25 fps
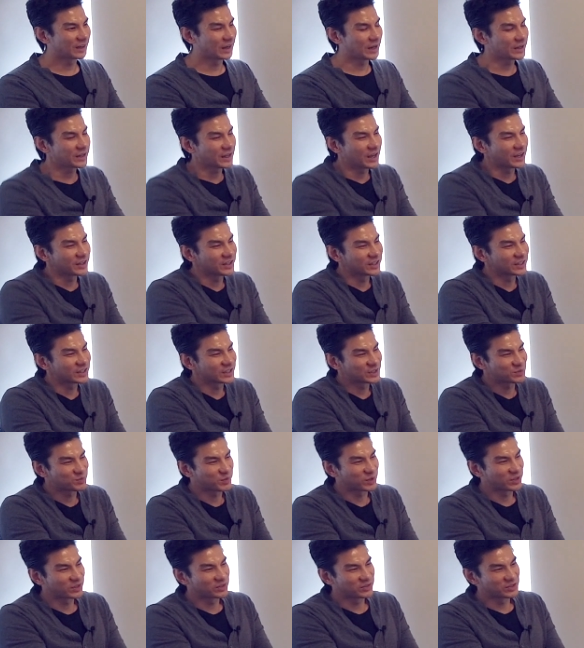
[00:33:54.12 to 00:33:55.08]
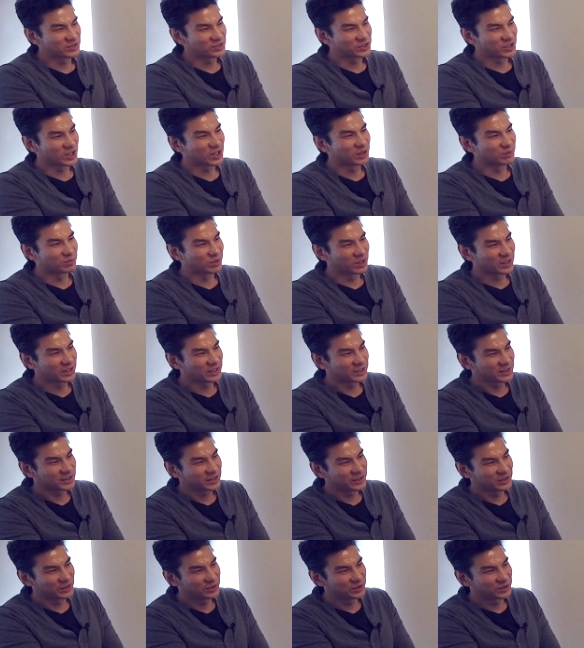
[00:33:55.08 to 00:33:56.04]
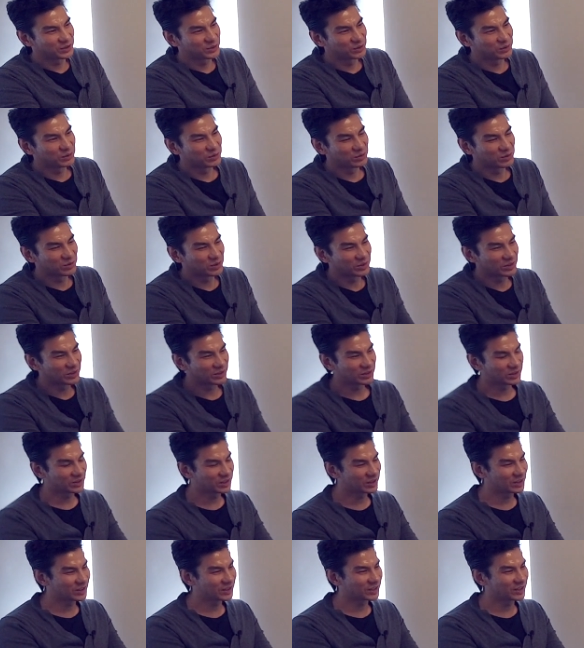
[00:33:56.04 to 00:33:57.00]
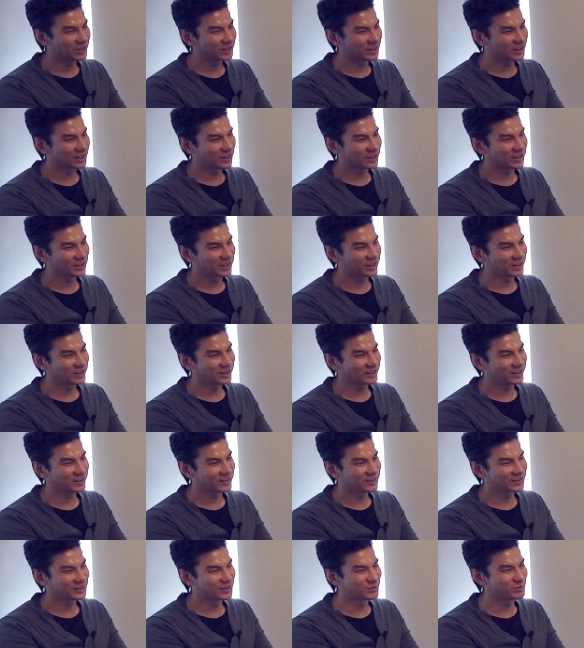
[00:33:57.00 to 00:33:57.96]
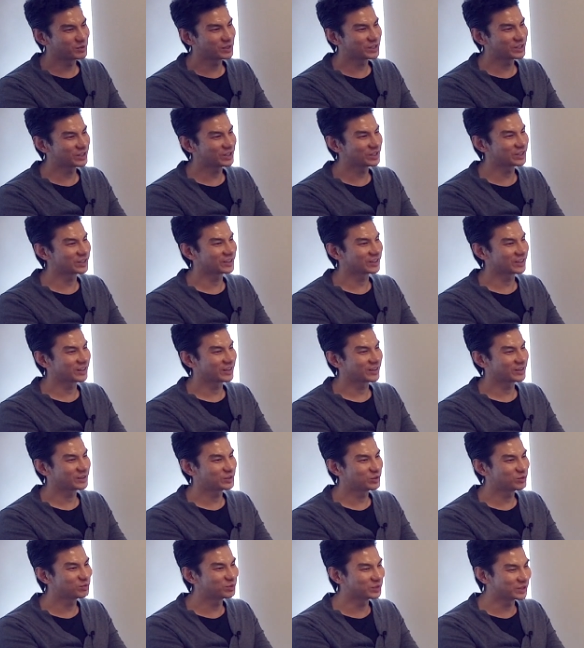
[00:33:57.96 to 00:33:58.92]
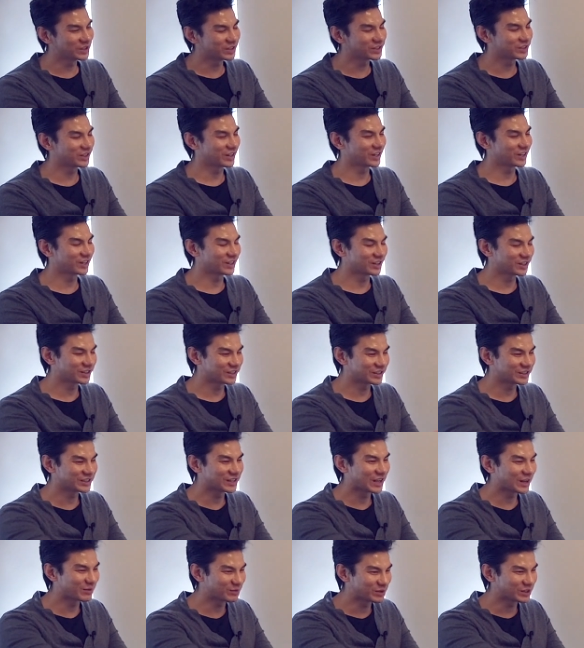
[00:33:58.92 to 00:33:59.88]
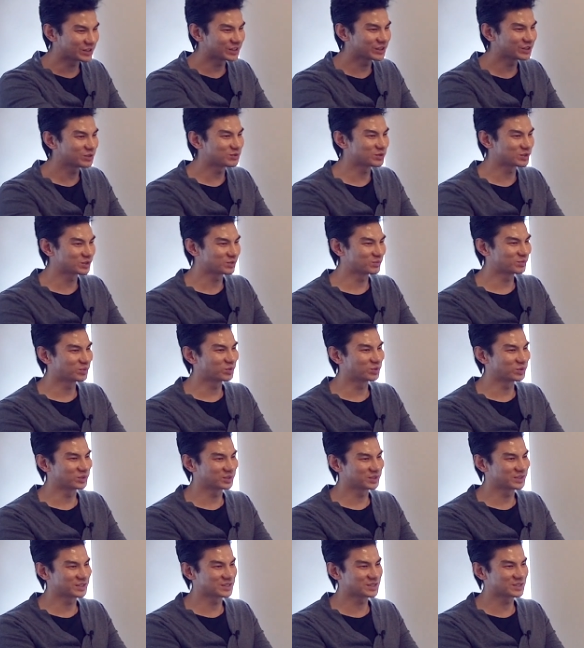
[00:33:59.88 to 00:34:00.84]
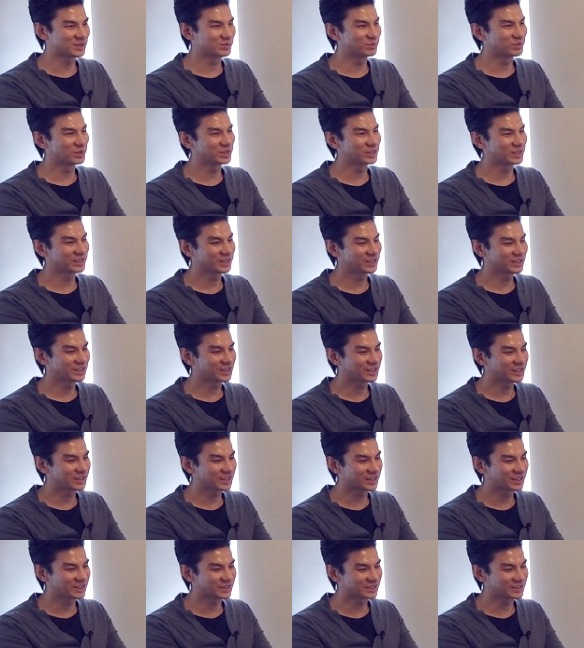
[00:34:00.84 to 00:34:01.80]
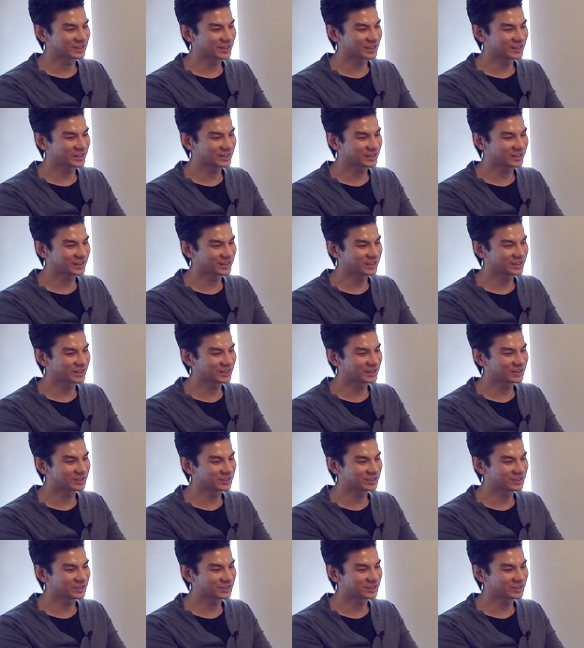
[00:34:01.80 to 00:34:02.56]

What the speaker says: I think that's part of the job, right? You being there in that meeting was important to somebody, and I think